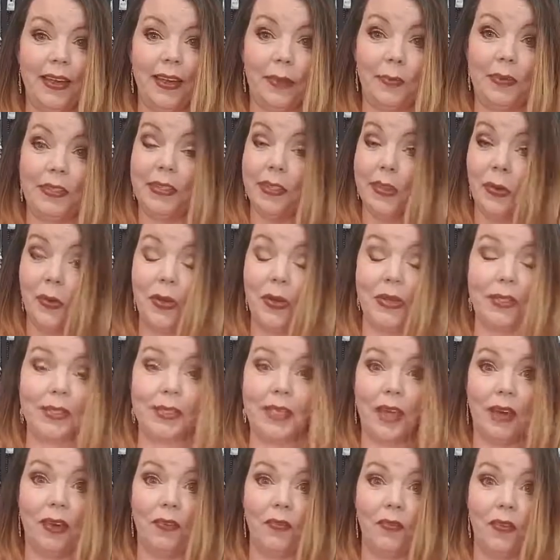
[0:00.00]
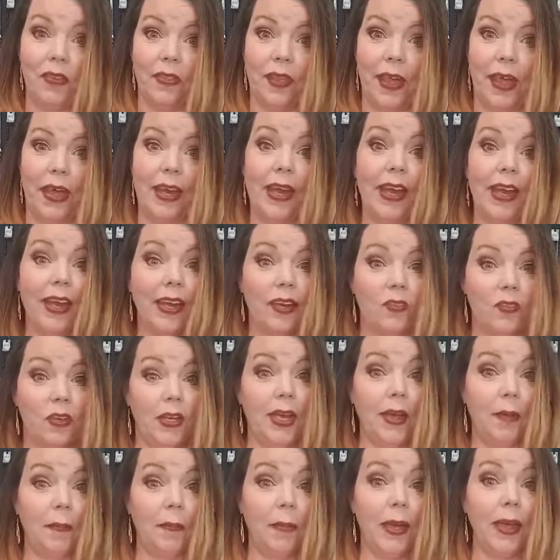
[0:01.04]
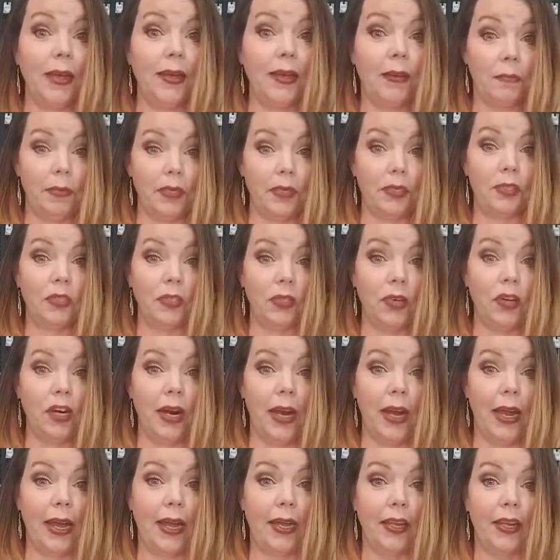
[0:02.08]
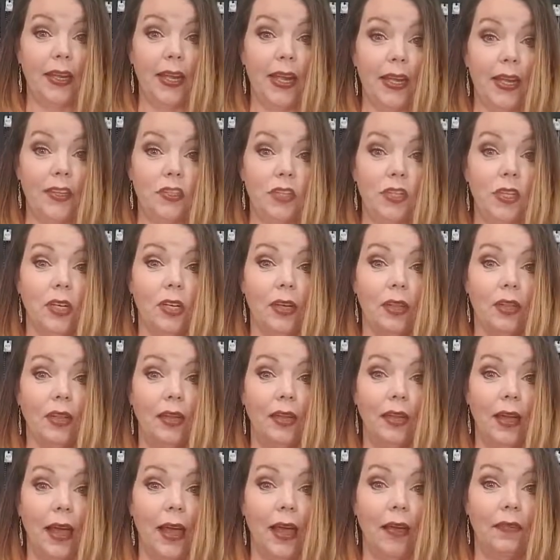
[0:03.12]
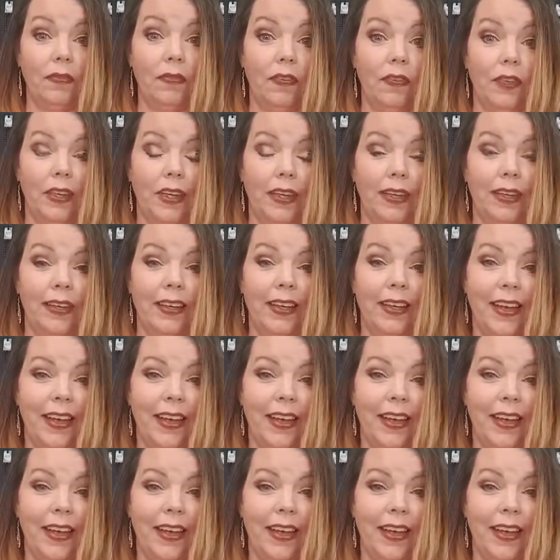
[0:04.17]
I'm so excited for that. If you can't make it, be sure and catch the live feed.